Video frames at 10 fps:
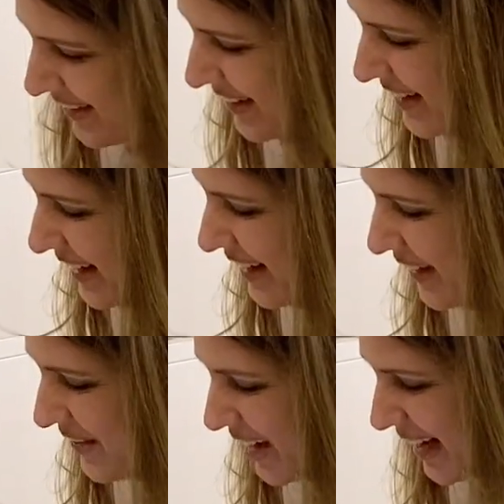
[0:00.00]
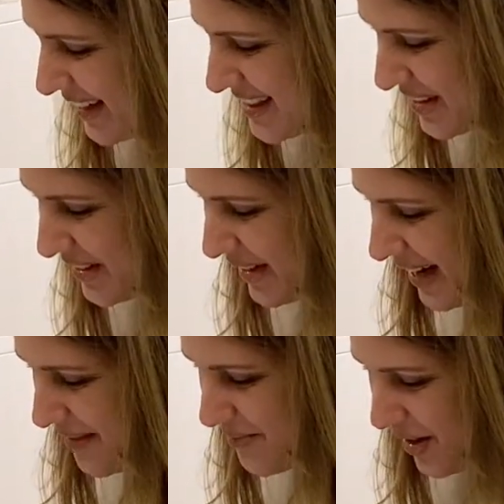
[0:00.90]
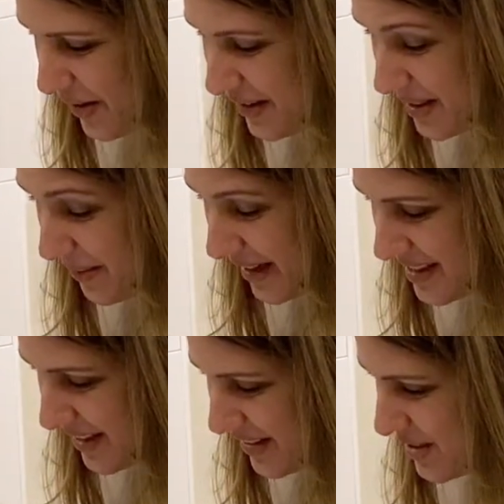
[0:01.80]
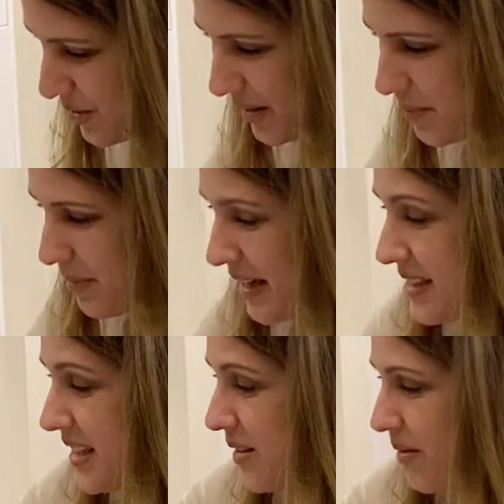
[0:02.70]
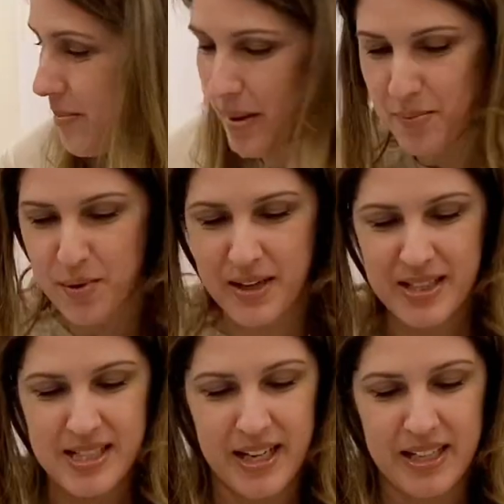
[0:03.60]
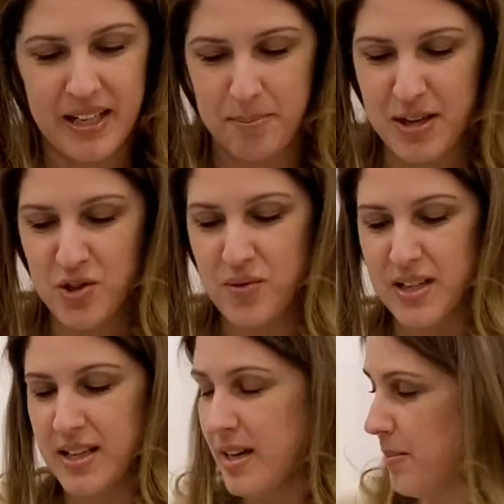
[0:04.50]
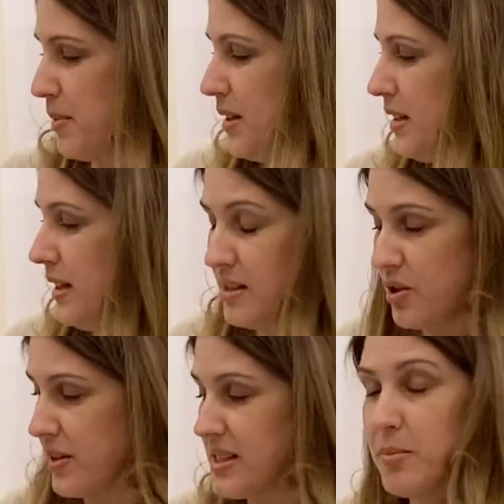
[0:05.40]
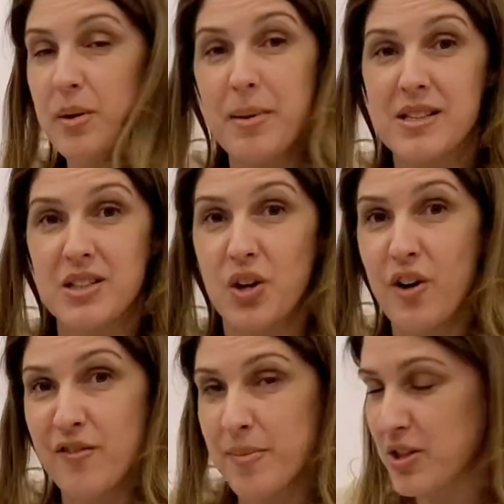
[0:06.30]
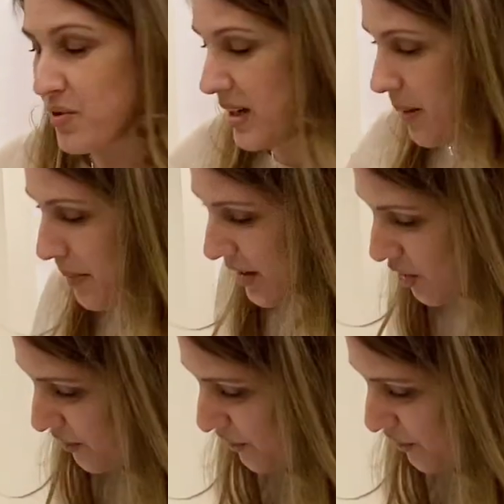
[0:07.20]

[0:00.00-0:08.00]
we're going to go back to our modes. I'm actually going to do it in blending, remembering, taking the measuring cup, simmering basket off, measuring cup back on